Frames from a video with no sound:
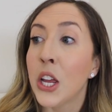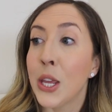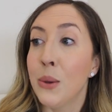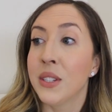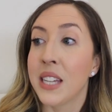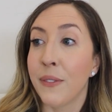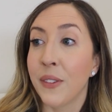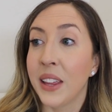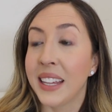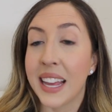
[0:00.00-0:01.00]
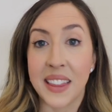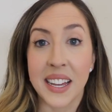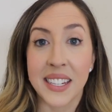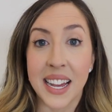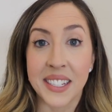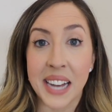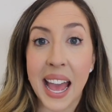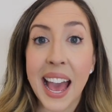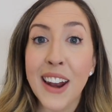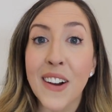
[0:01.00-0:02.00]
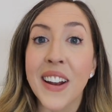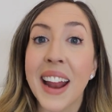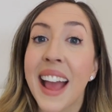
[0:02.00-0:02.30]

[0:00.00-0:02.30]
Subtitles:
you will definitely get this as an add-on,